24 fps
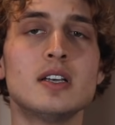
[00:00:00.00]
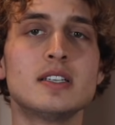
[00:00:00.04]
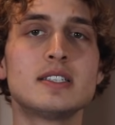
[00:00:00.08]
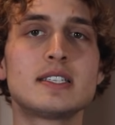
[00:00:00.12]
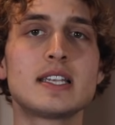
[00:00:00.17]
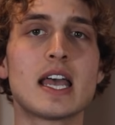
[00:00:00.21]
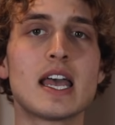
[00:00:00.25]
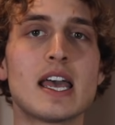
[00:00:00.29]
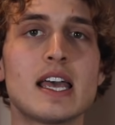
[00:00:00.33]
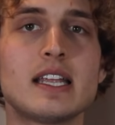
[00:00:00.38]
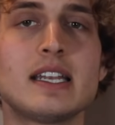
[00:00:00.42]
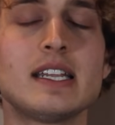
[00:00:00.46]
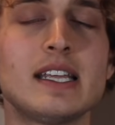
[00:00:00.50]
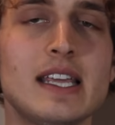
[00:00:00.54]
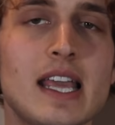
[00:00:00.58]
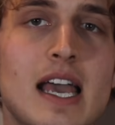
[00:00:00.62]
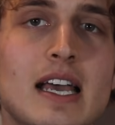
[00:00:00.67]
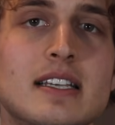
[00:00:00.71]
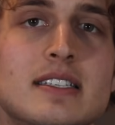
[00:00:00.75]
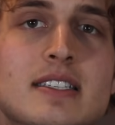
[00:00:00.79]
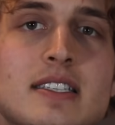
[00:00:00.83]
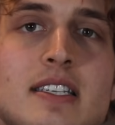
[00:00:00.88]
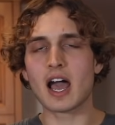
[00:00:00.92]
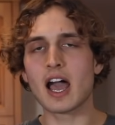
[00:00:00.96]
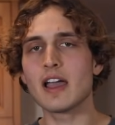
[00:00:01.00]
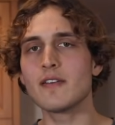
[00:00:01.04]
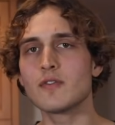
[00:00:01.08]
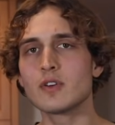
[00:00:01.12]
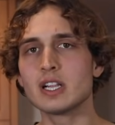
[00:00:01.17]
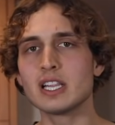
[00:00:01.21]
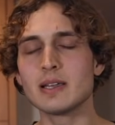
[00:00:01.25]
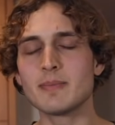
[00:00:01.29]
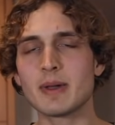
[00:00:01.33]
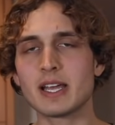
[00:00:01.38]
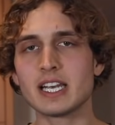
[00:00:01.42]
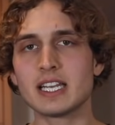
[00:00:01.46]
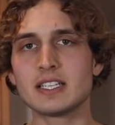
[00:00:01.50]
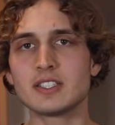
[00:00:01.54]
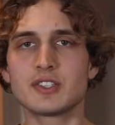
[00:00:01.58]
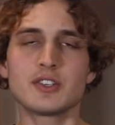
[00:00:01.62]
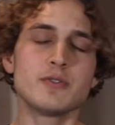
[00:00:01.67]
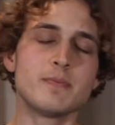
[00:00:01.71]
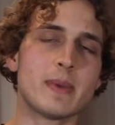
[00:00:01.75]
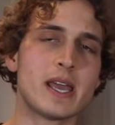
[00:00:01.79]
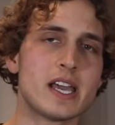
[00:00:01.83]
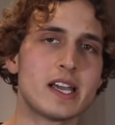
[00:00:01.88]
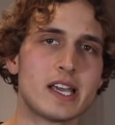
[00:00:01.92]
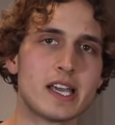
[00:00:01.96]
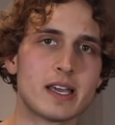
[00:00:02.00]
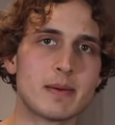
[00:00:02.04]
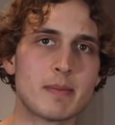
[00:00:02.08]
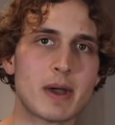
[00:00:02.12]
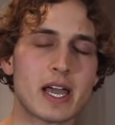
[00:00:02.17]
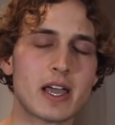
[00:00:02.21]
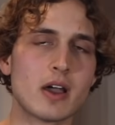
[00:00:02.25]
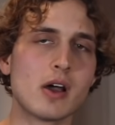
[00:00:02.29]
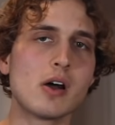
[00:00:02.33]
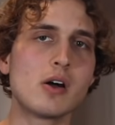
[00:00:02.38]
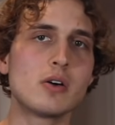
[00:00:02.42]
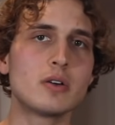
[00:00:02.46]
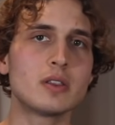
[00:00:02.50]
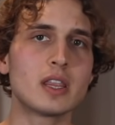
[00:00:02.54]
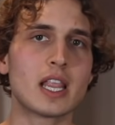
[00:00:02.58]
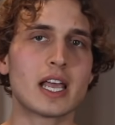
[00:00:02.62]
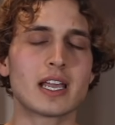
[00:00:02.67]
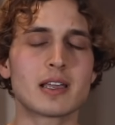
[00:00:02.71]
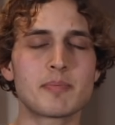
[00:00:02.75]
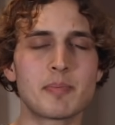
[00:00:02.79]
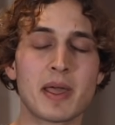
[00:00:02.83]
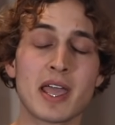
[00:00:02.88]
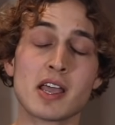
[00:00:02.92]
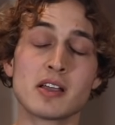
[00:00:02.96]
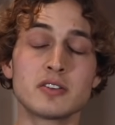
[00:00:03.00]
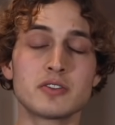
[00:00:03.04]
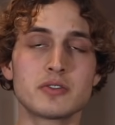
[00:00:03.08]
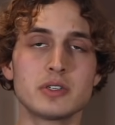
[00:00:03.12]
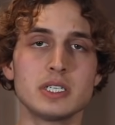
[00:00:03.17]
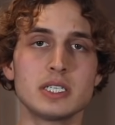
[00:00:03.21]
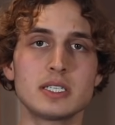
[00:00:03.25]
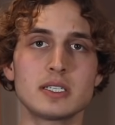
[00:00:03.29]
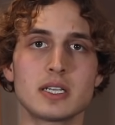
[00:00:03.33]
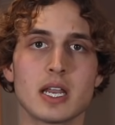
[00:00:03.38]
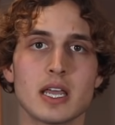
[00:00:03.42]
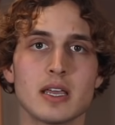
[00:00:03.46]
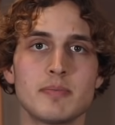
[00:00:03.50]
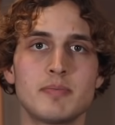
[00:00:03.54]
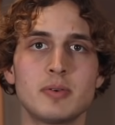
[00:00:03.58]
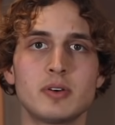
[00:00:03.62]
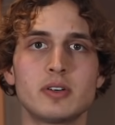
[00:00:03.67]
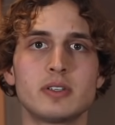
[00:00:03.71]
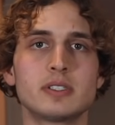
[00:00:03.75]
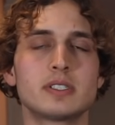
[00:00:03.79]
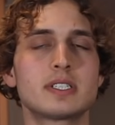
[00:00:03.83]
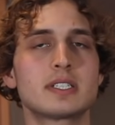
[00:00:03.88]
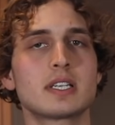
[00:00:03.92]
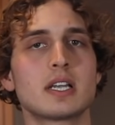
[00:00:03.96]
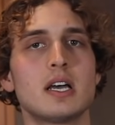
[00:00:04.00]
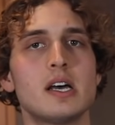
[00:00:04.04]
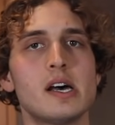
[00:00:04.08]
said yes. I've really been into making my own like pantry staples,